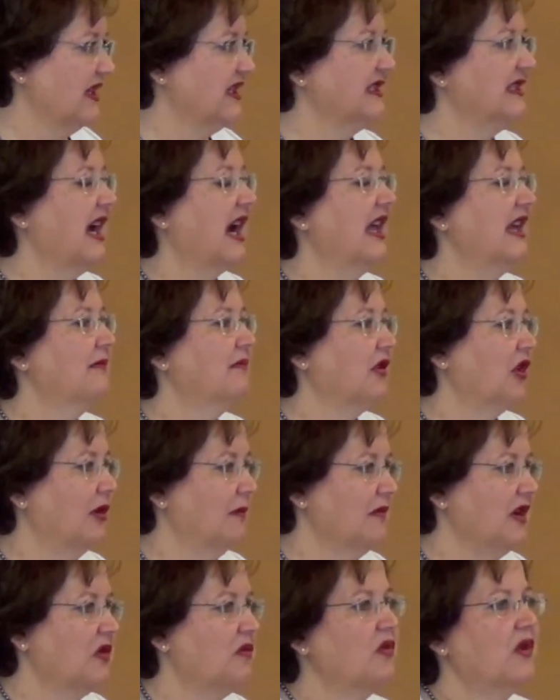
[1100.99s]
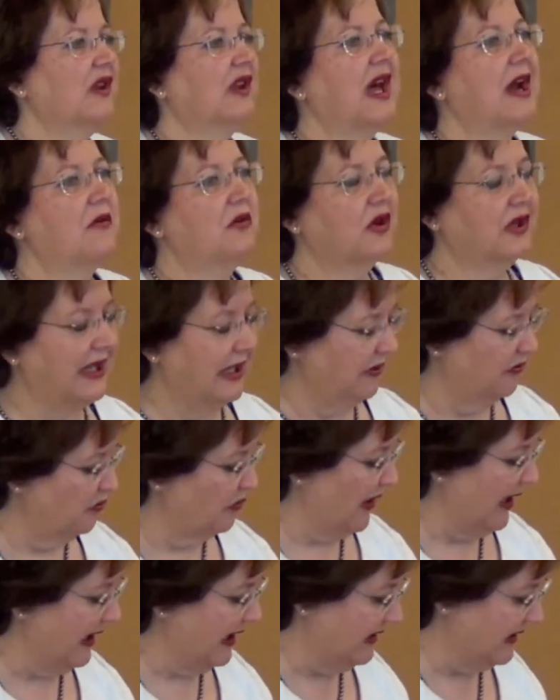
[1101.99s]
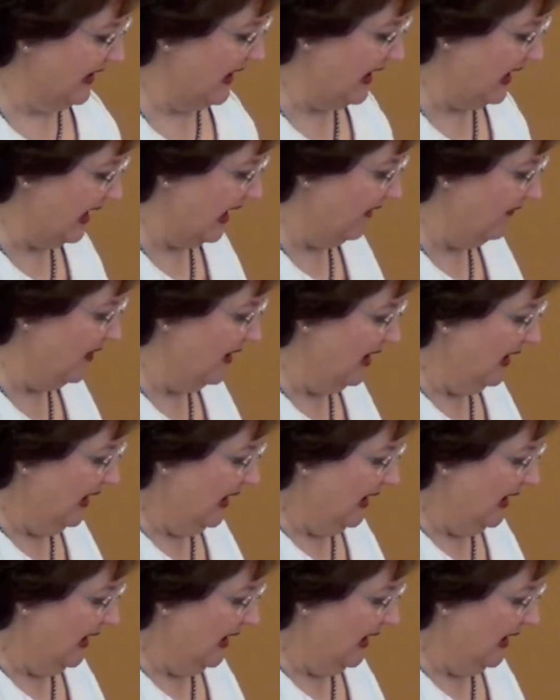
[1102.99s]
It's not a permanent one like we're getting ready to have.